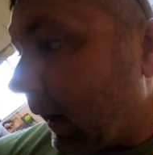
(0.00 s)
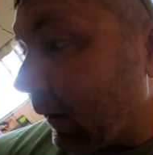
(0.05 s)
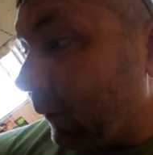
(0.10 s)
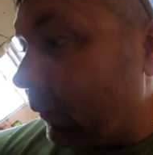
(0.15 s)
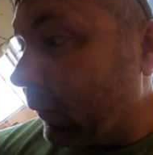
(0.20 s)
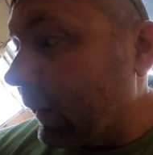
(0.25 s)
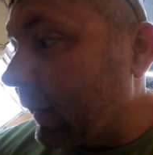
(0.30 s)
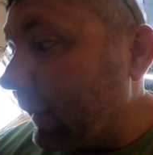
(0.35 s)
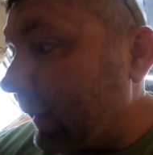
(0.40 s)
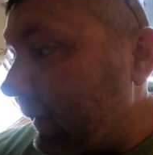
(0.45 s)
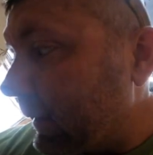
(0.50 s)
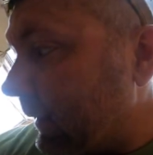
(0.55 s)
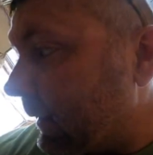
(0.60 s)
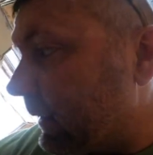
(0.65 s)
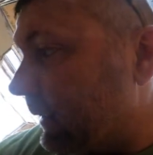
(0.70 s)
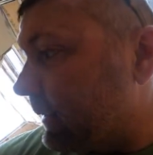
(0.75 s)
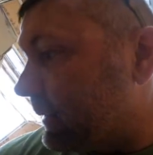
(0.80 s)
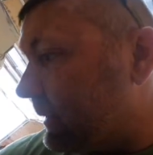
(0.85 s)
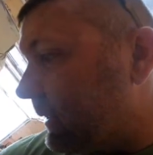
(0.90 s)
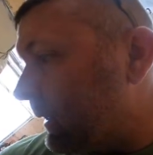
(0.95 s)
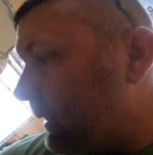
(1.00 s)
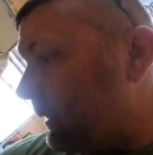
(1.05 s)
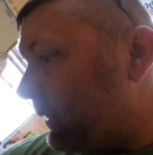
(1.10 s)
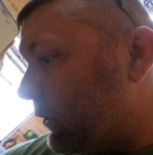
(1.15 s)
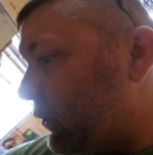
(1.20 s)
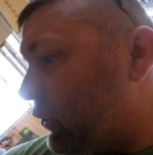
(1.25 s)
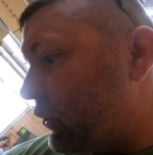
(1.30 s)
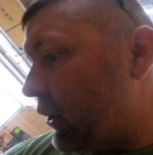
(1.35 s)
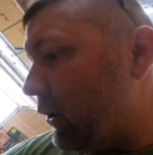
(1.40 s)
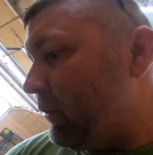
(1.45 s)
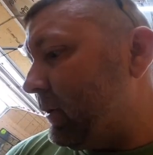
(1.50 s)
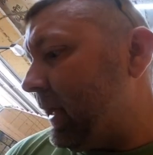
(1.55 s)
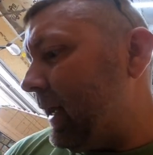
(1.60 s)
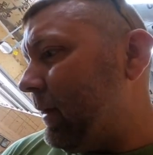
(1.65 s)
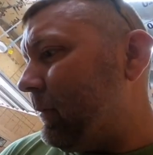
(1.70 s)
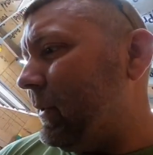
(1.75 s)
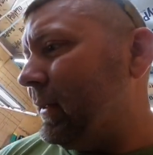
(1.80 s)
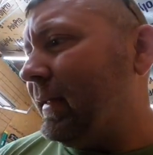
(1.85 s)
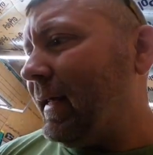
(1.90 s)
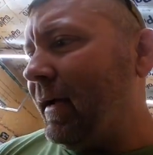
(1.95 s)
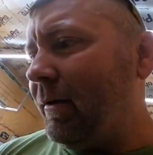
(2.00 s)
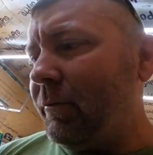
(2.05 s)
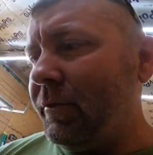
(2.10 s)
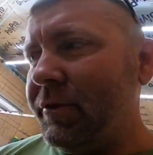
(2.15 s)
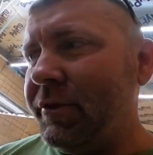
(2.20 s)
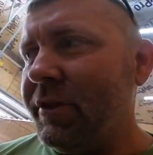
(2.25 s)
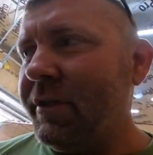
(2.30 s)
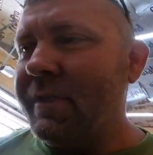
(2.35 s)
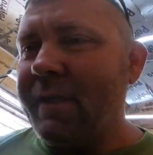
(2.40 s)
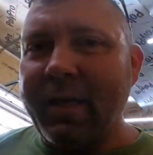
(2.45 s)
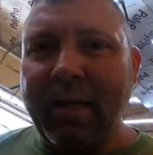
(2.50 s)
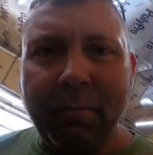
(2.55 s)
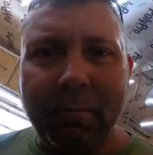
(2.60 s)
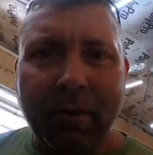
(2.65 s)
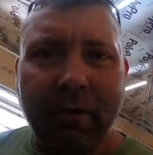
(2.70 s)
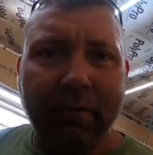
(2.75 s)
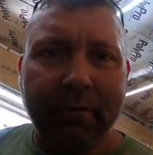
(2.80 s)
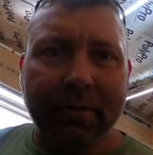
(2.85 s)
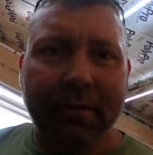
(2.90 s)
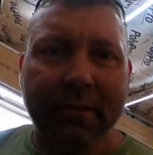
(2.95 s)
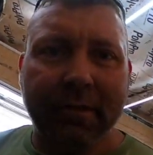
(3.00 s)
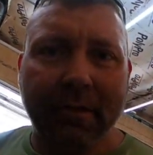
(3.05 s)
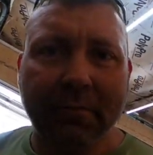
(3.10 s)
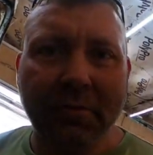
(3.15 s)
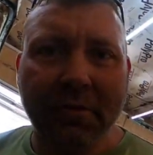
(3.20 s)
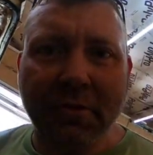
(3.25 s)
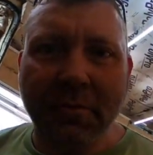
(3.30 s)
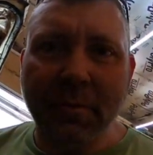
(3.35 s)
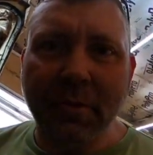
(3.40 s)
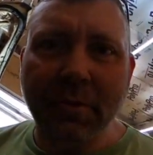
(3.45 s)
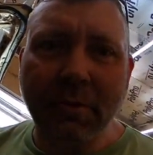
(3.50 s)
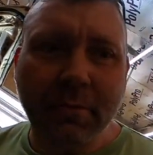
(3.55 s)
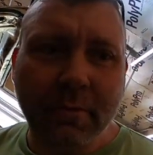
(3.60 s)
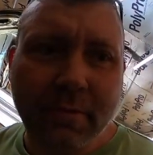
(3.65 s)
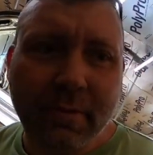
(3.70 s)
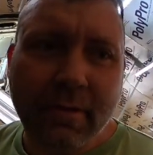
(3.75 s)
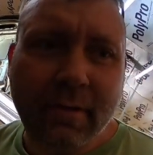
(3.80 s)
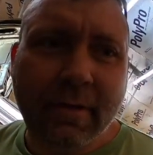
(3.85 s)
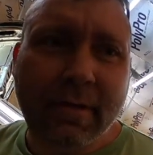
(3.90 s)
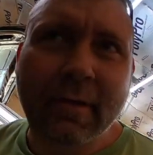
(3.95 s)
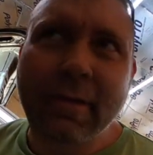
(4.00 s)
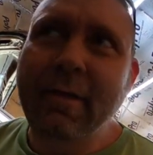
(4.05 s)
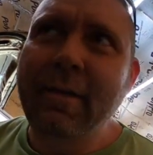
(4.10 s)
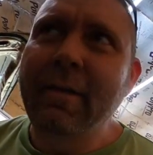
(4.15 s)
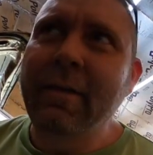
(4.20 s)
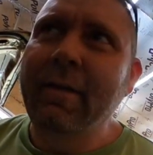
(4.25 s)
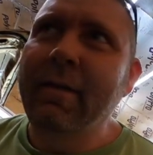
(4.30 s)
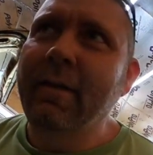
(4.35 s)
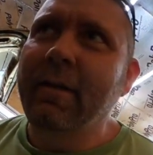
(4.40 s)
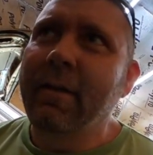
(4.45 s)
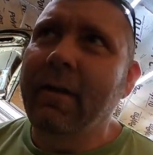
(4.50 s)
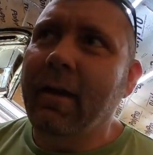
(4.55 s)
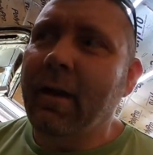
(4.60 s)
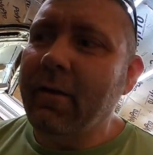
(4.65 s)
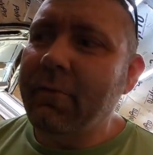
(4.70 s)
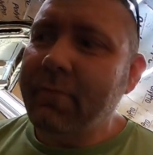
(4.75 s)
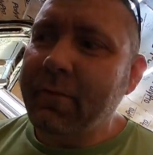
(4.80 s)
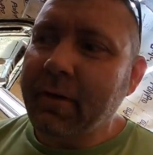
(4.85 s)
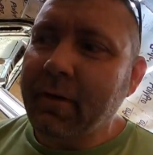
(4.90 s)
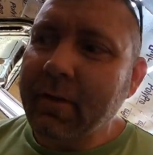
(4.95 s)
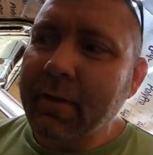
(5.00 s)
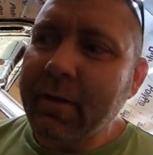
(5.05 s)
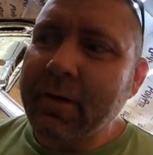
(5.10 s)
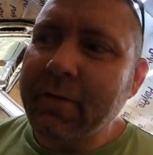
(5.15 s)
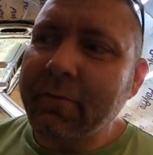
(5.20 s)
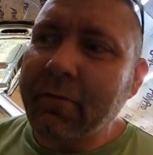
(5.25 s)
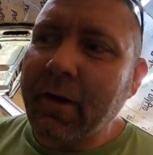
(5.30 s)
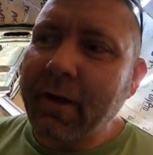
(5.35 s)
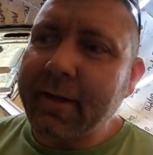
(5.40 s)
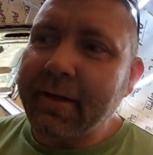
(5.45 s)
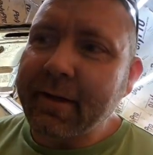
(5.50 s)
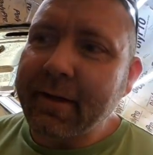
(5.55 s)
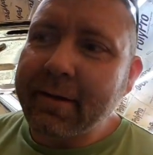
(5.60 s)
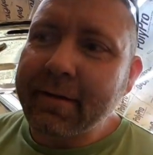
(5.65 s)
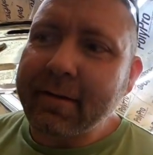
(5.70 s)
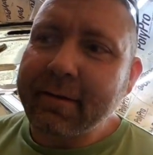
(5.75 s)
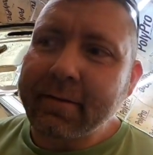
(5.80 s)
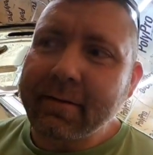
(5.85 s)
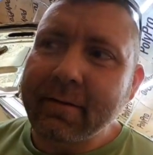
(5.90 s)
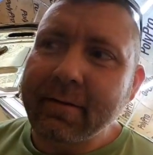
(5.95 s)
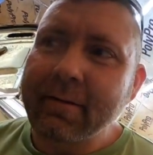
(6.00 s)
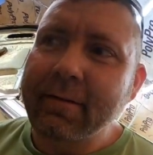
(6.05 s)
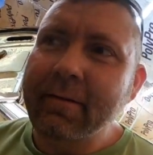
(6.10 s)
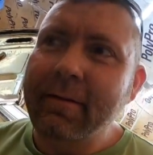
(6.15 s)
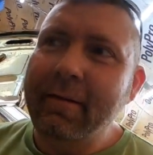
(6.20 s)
I really didn't intend to show that, but that one just kept going so smooth. I felt like if I didn't,